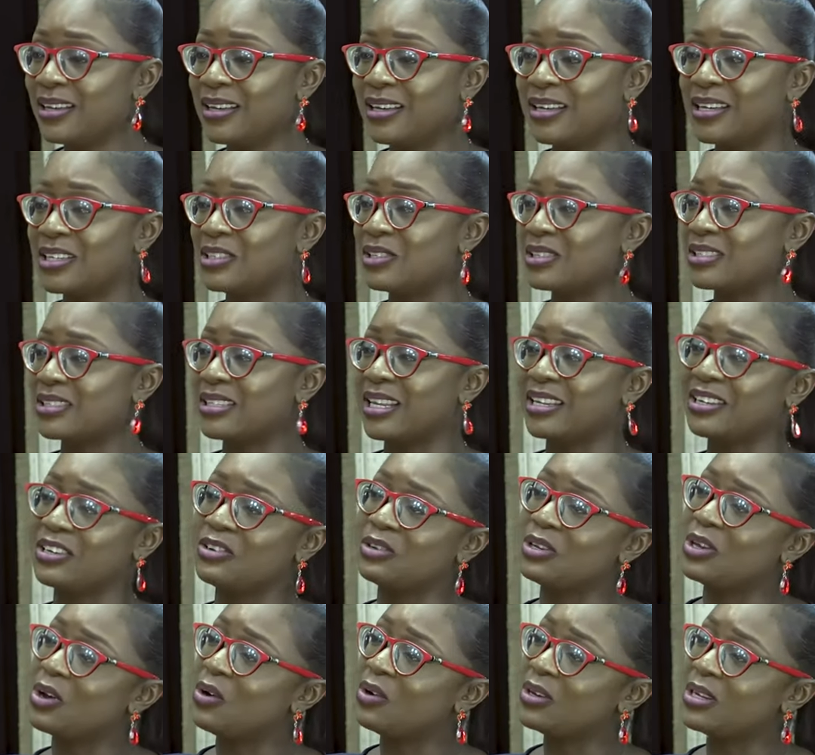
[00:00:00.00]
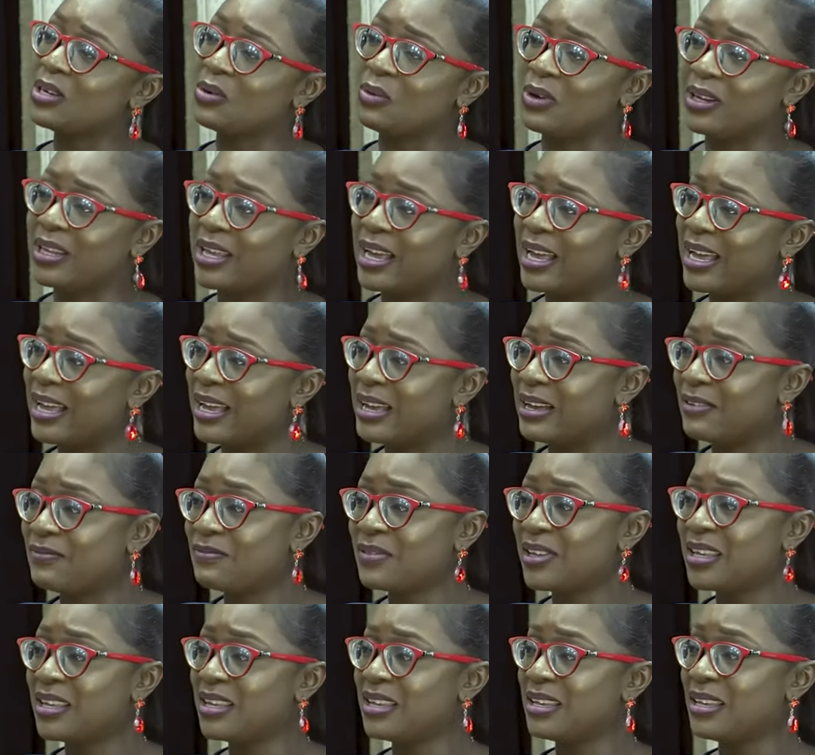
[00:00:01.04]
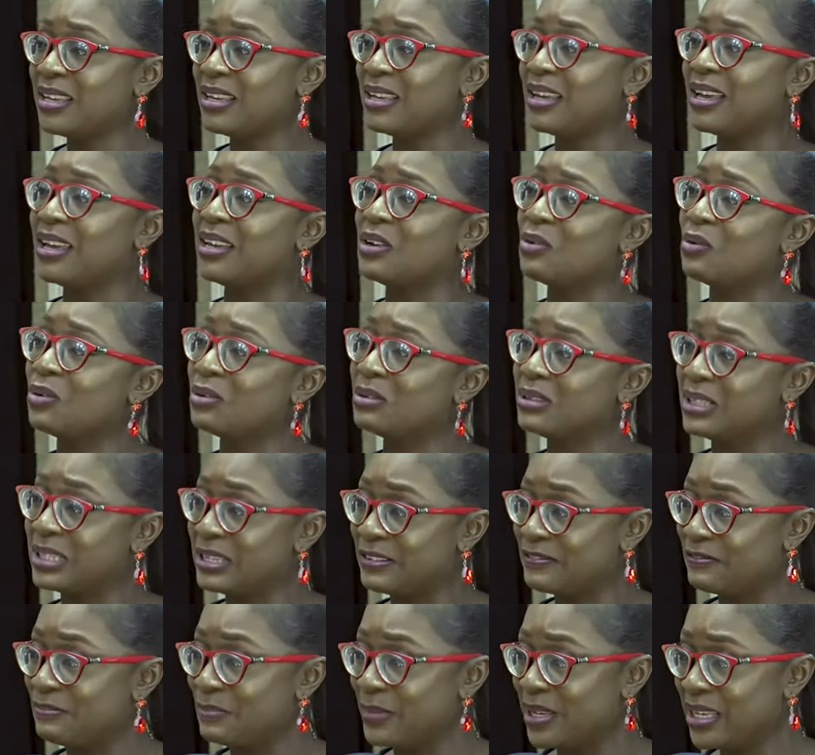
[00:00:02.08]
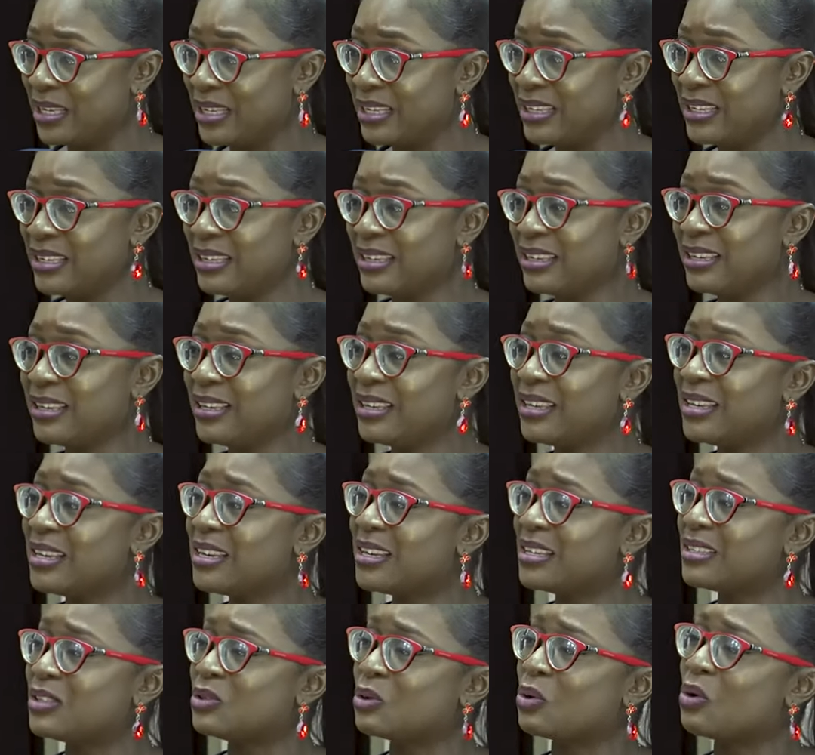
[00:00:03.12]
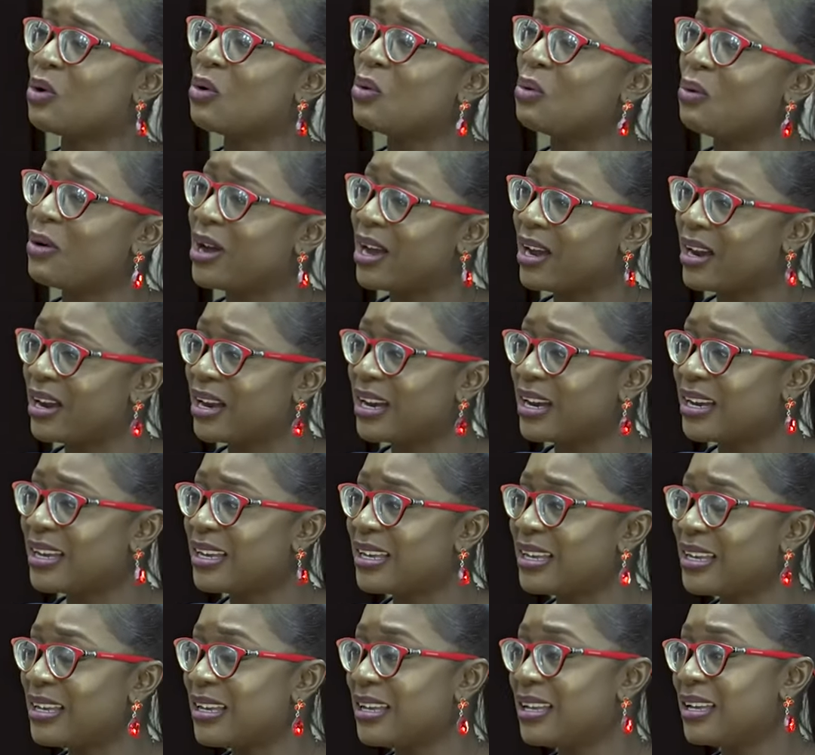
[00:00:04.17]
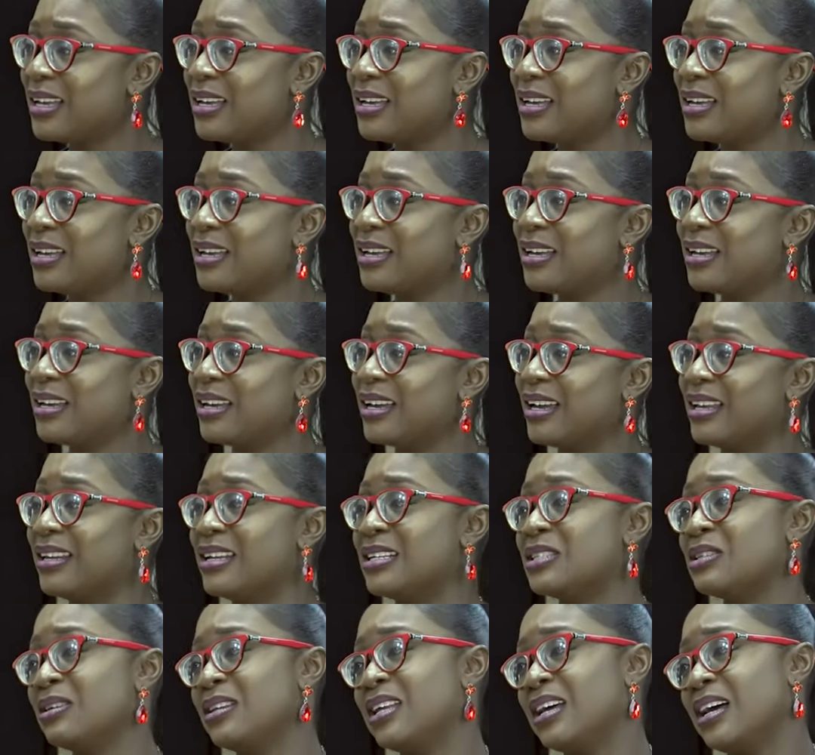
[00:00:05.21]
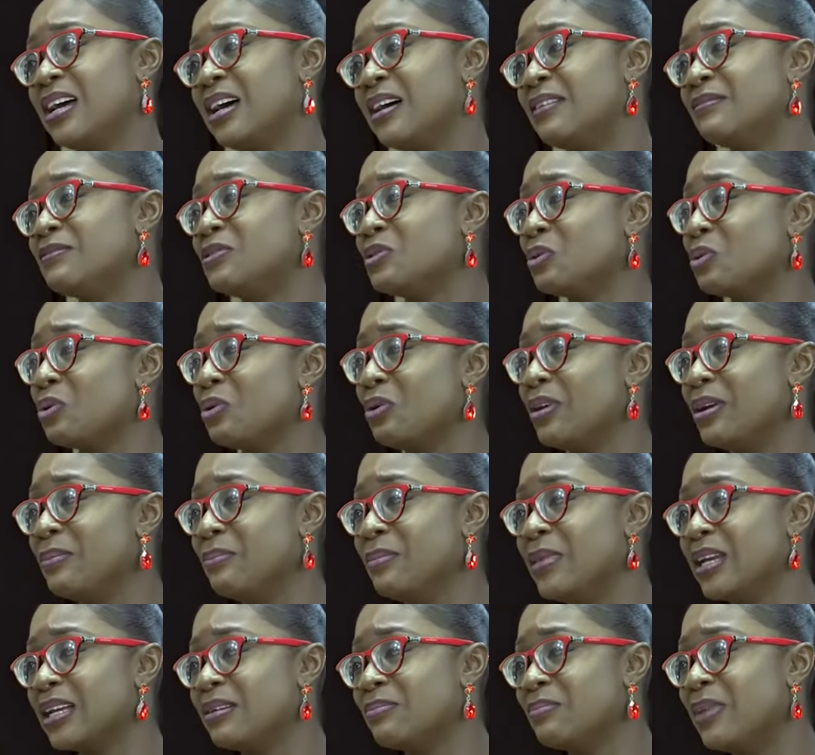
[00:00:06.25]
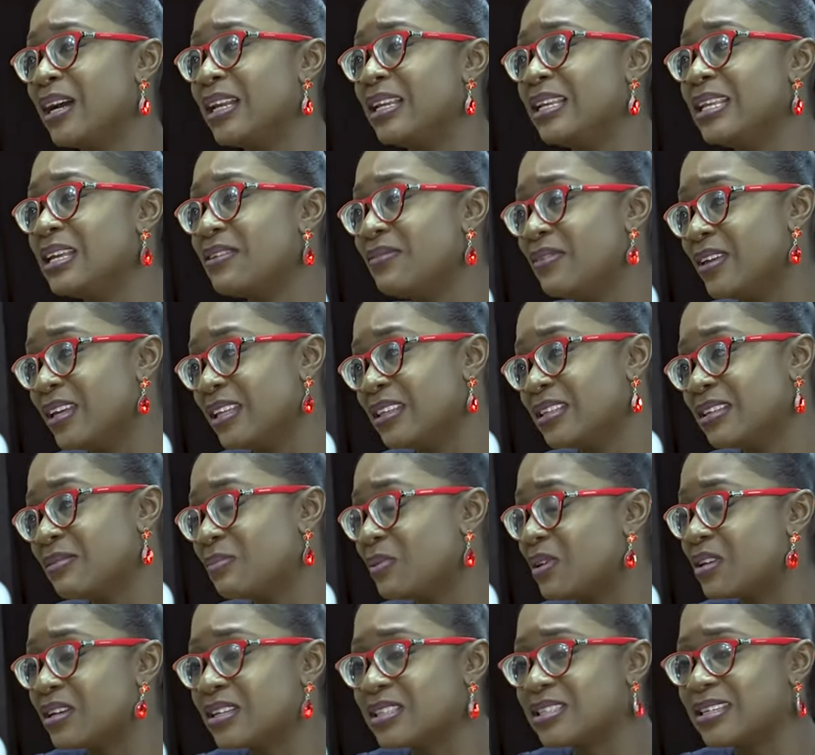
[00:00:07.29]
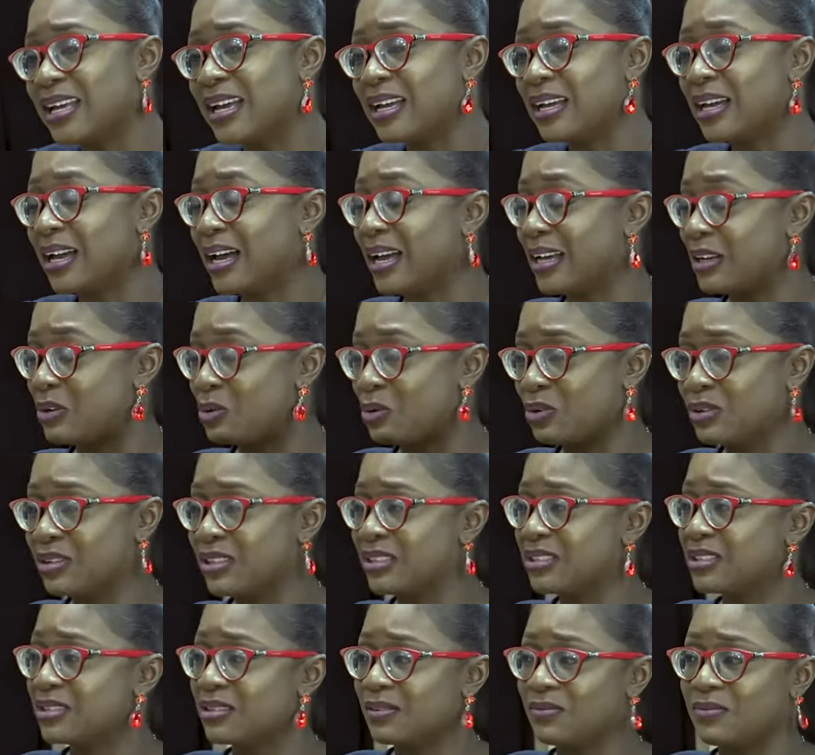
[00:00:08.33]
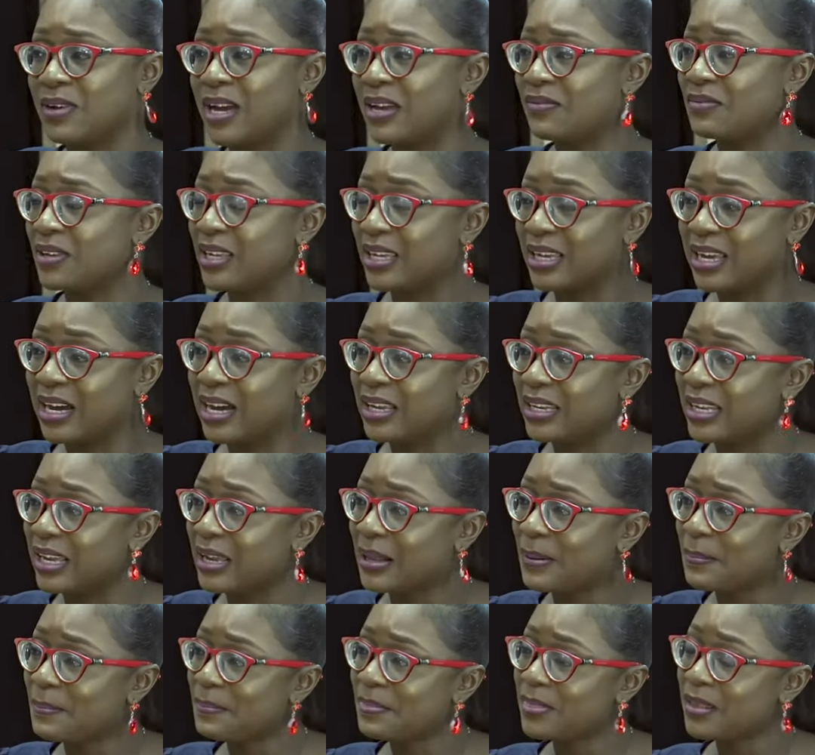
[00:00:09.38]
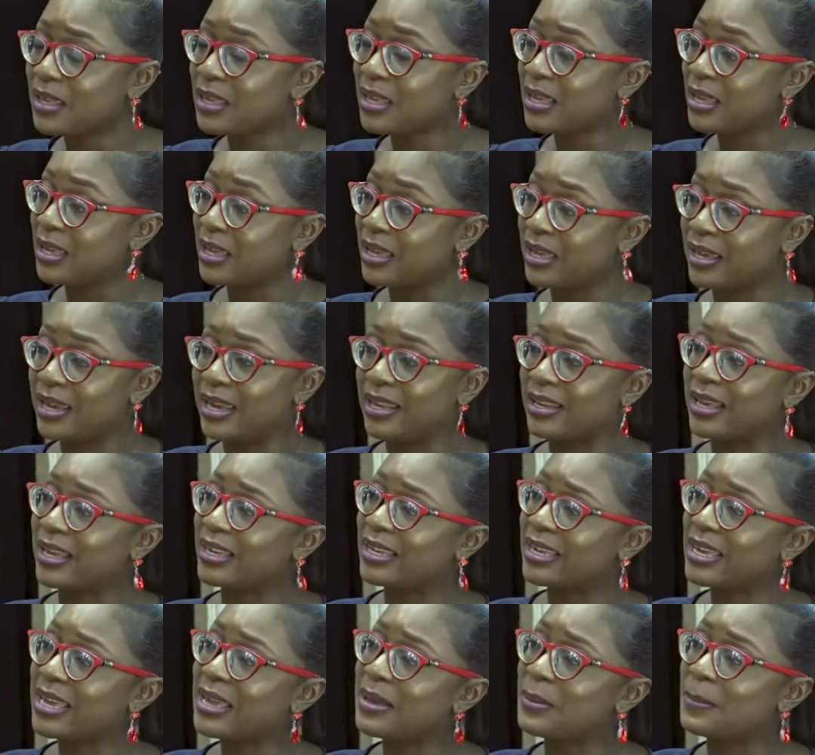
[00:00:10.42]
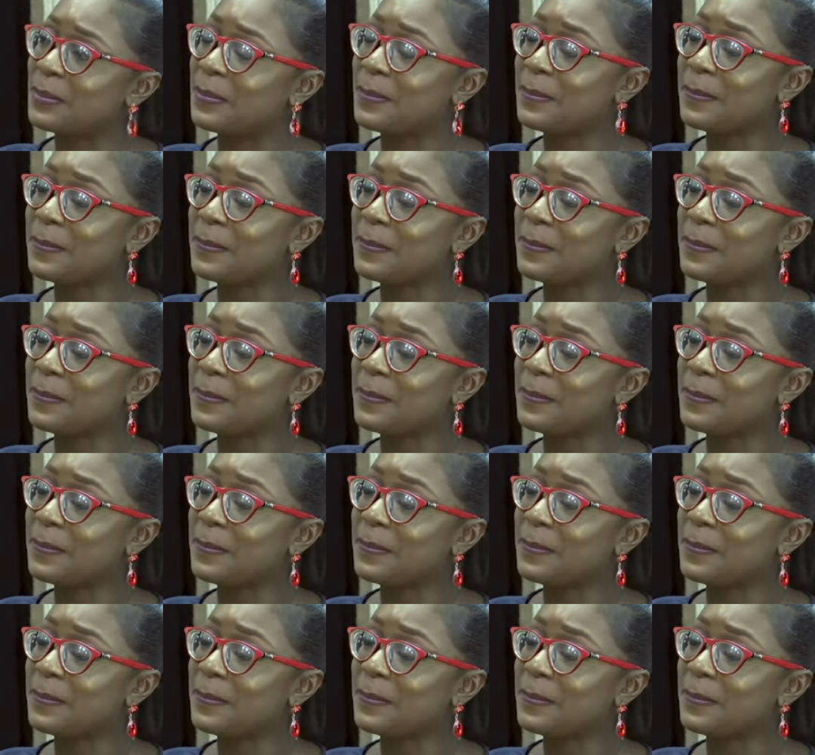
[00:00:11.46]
And she was like, you're the only one I have. And you want to leave me to go where? And I told her I had to go make my living because I couldn't survive in Ghana. And I came.